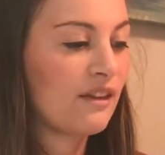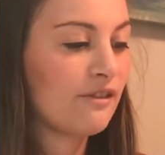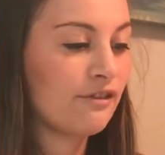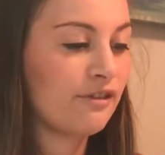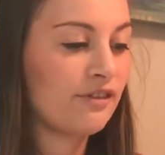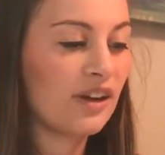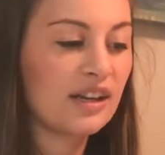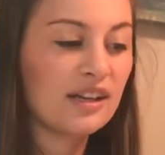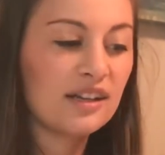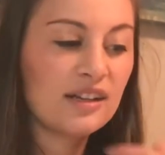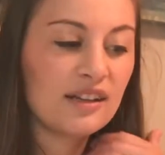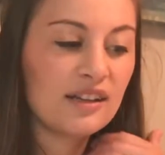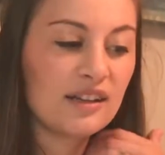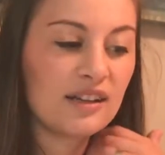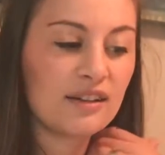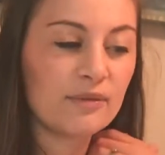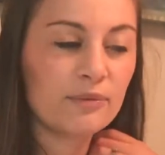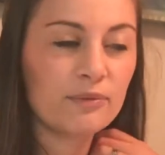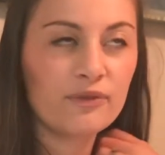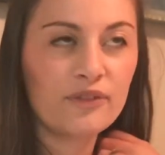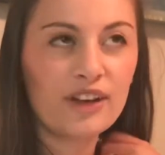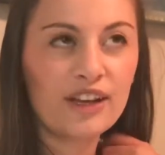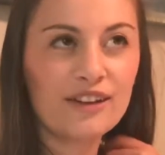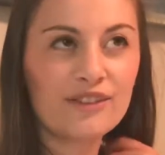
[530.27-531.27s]
fun,
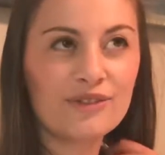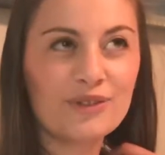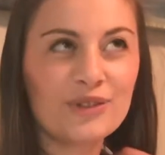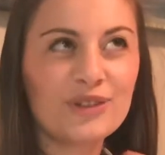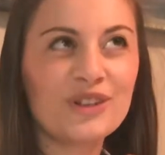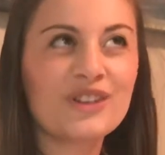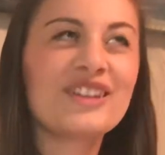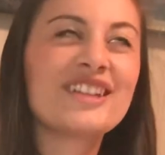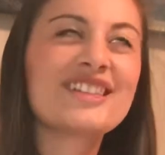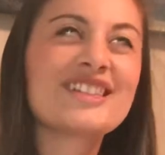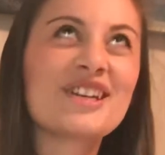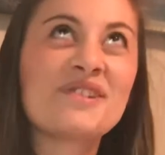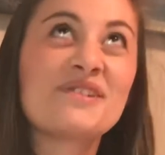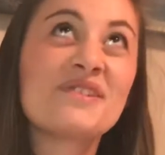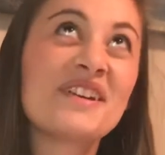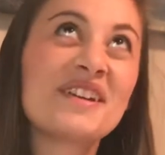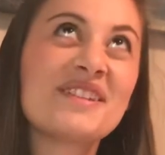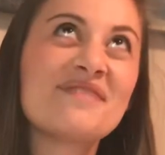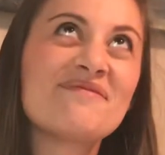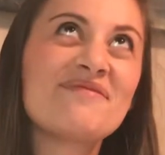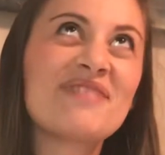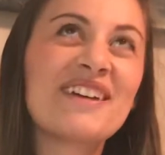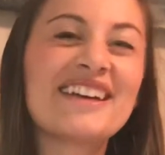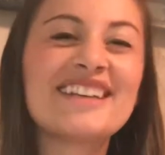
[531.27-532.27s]
well, it's fun,
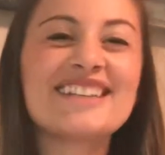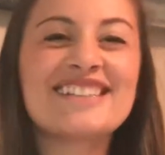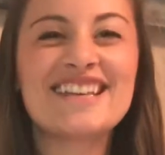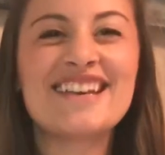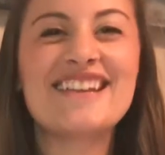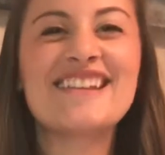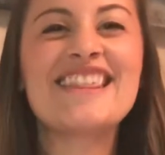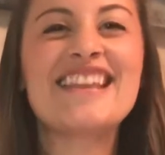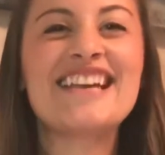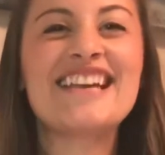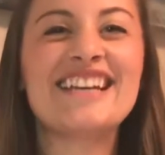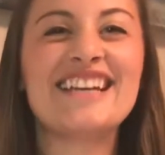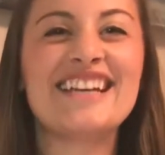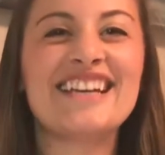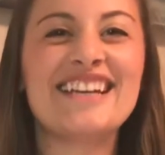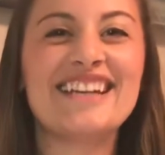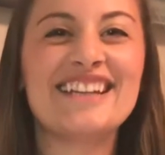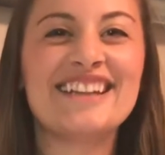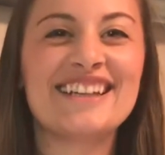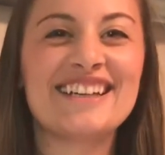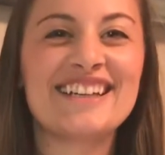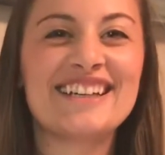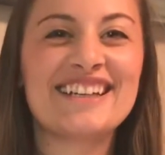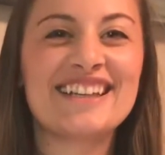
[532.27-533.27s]
but something
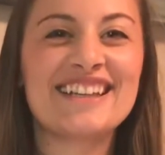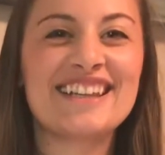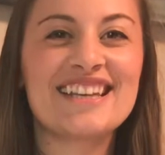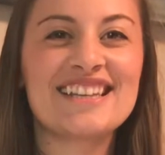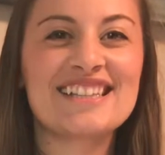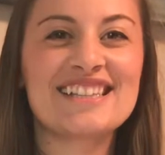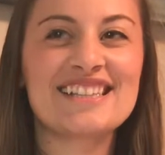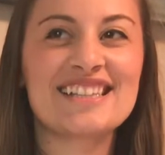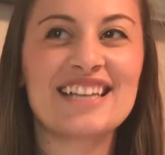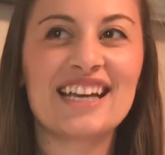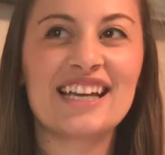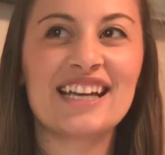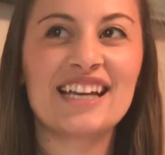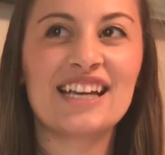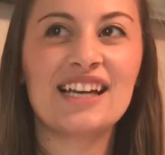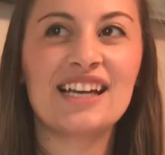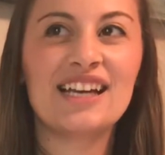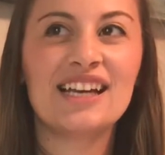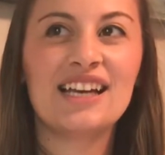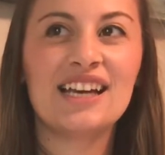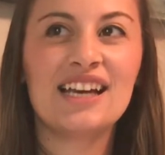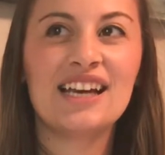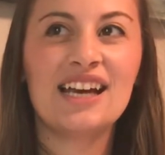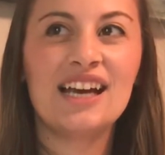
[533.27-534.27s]
in there that's like
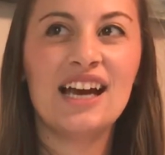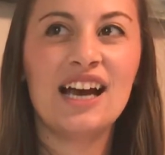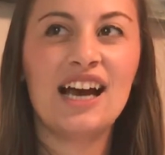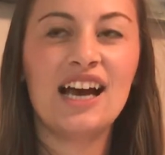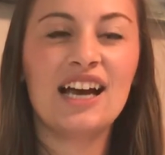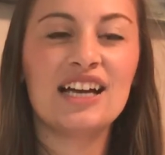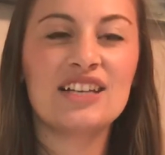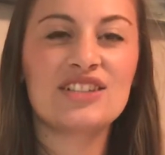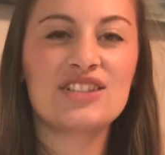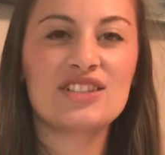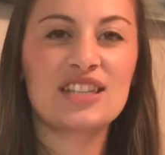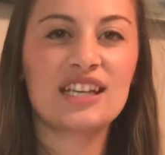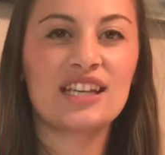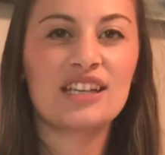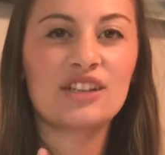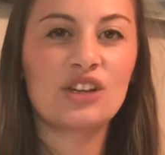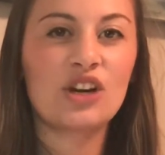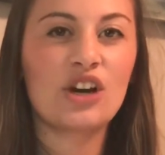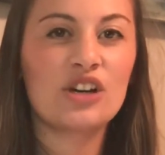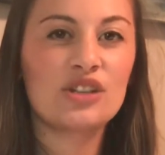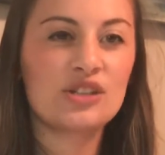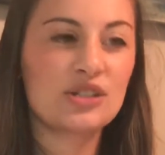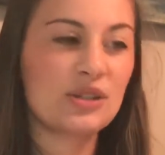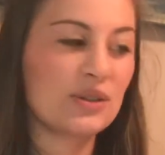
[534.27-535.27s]
just like a
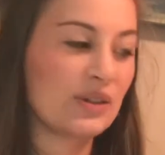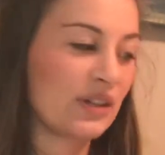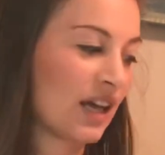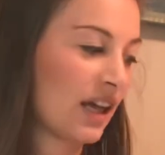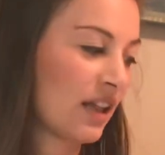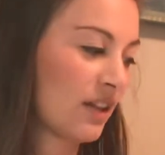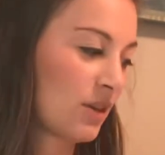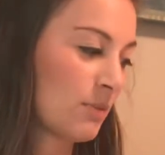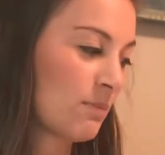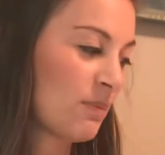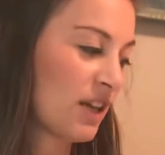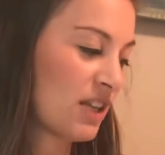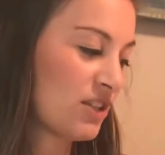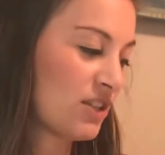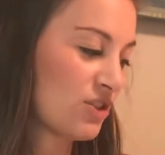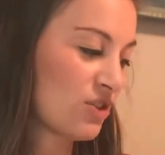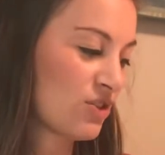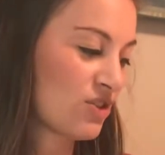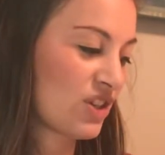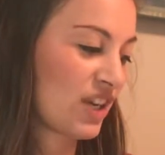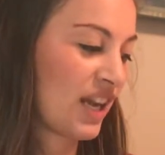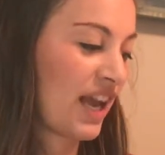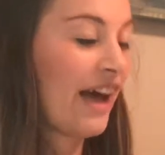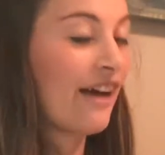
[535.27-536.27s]
cartoon coloring page.
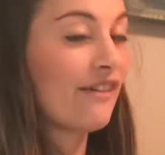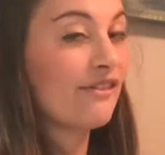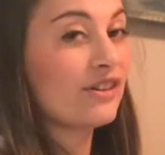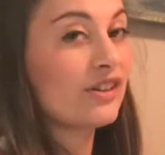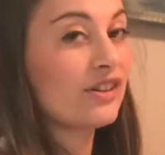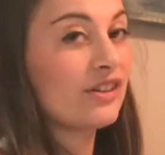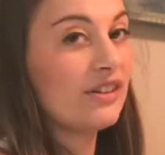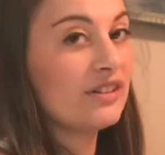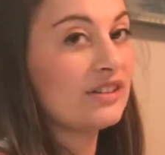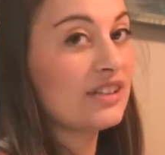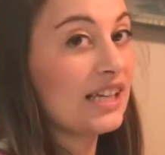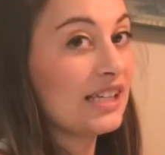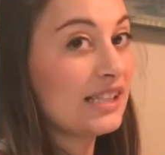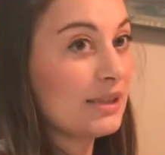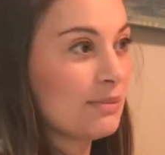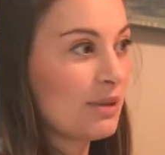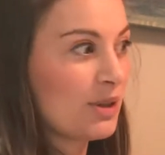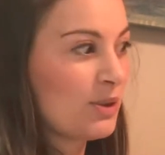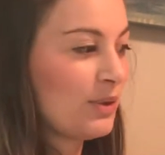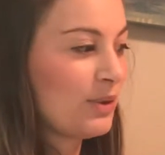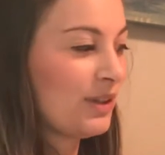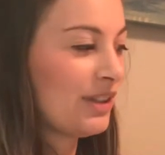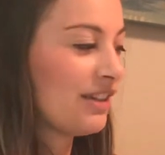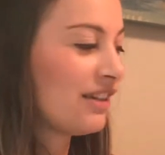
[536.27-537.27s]
Usually I have Lightning
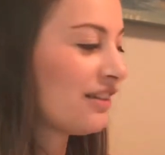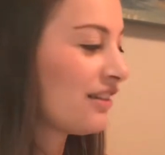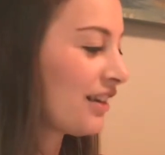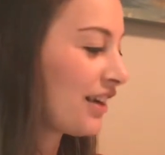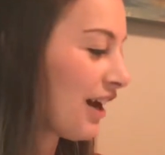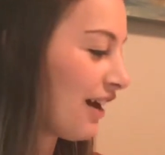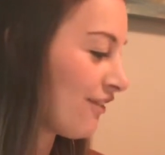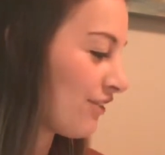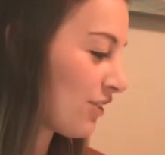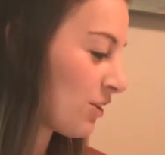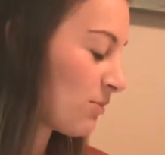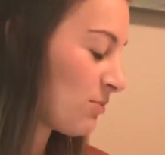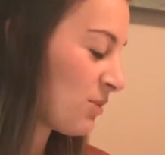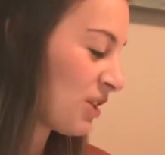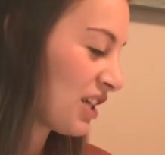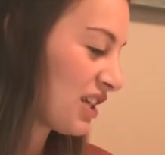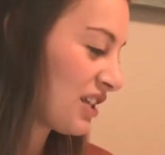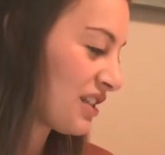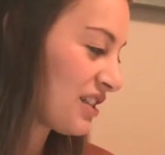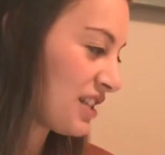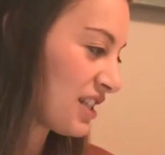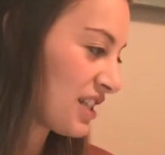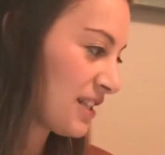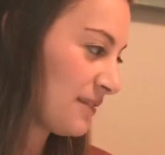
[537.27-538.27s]
McQueen on the cover
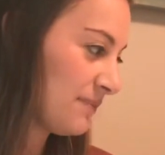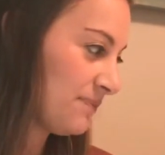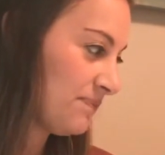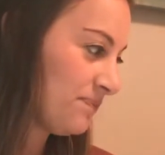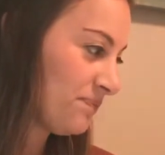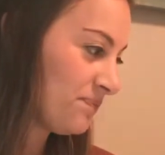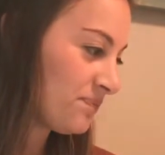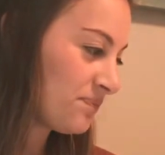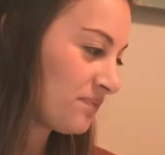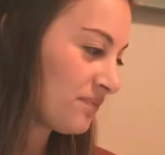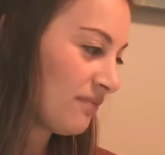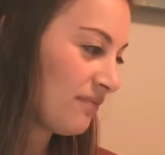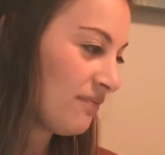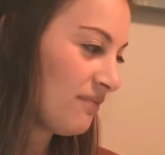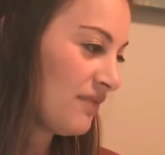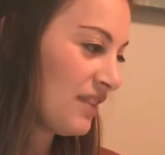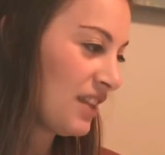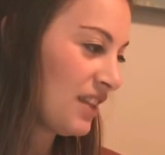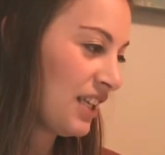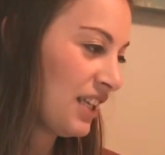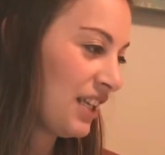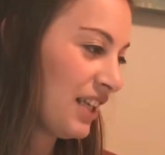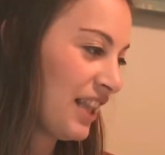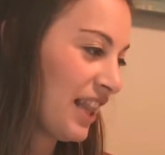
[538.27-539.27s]
because
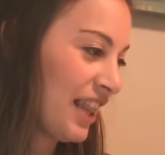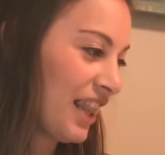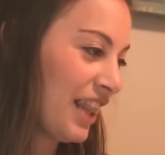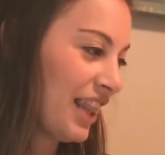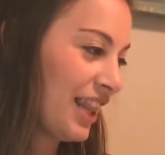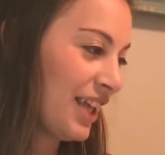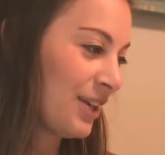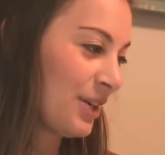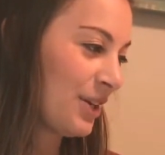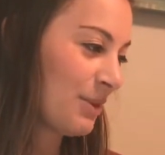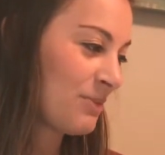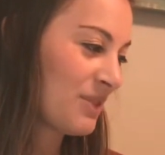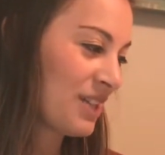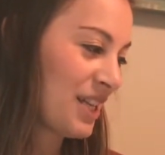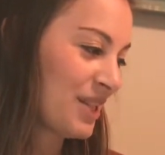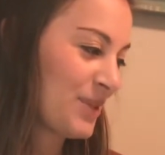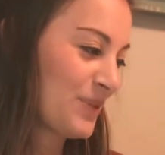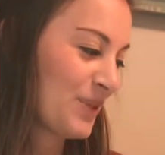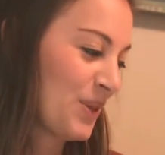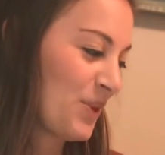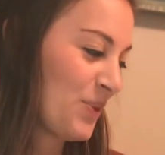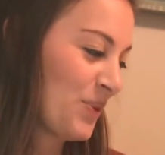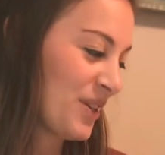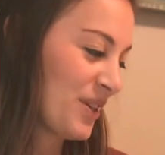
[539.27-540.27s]
they're obsessed.
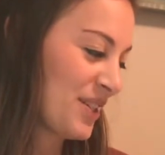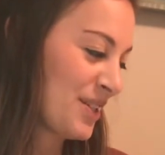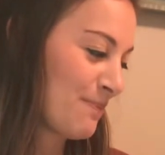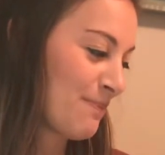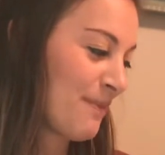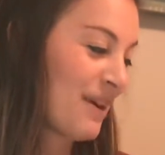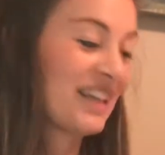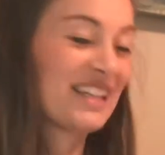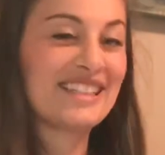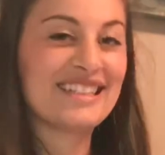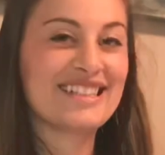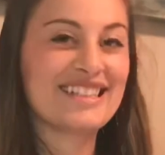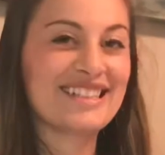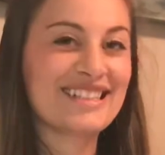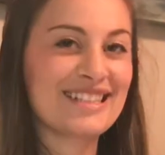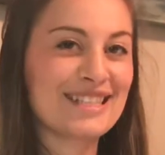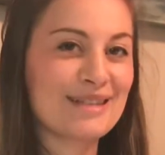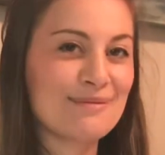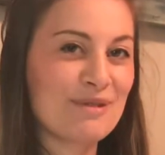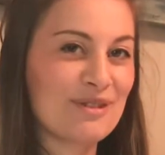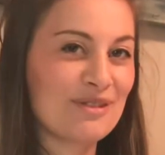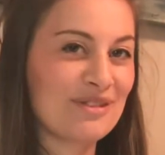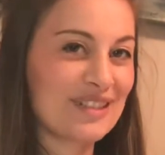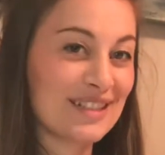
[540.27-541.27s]
We don't watch many Disney
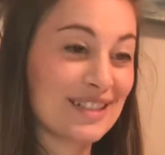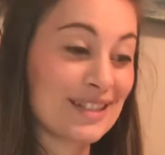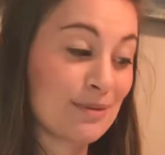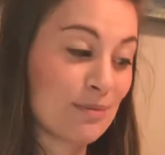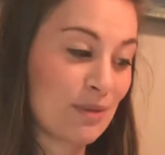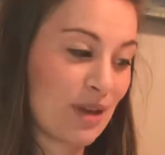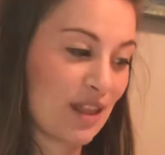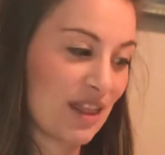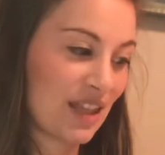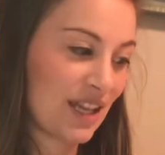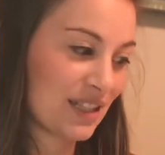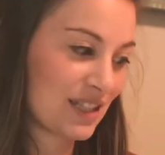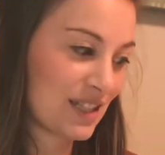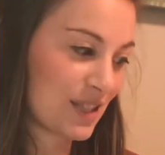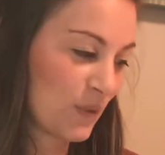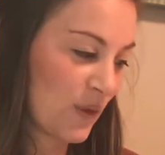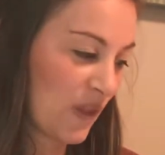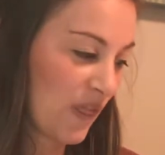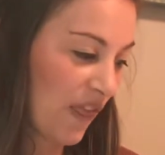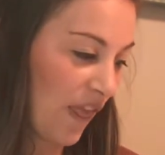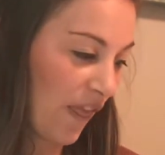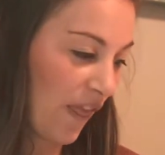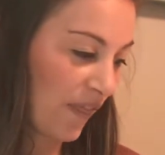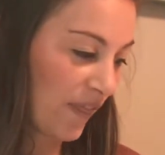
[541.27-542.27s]
movies, but that's
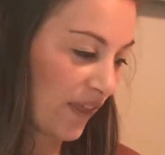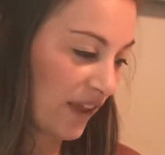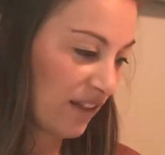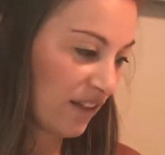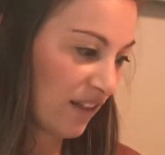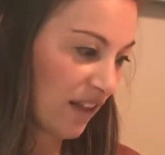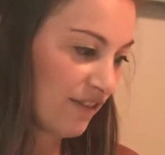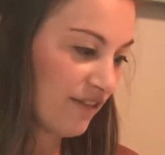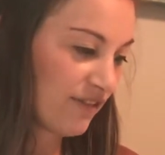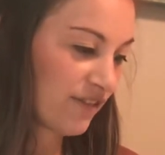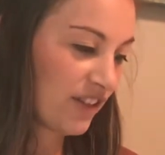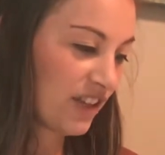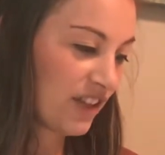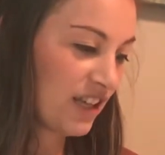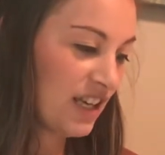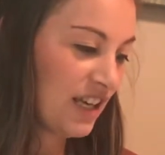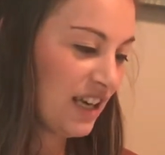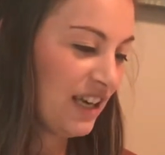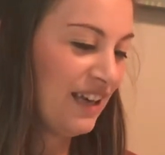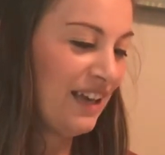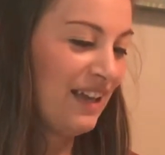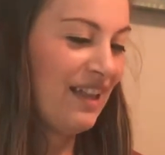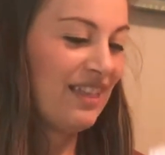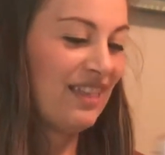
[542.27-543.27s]
one that they love.
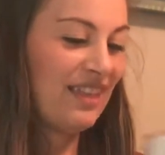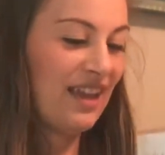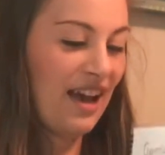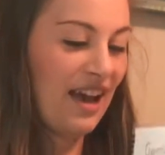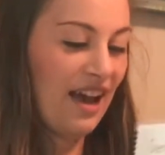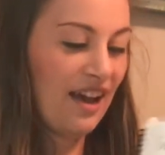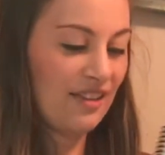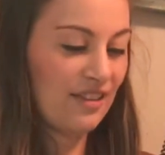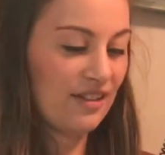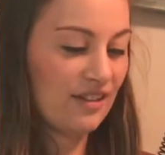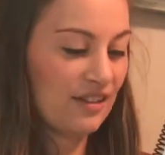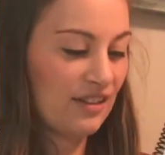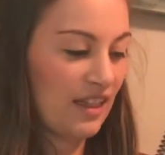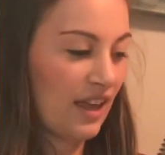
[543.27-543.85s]
The other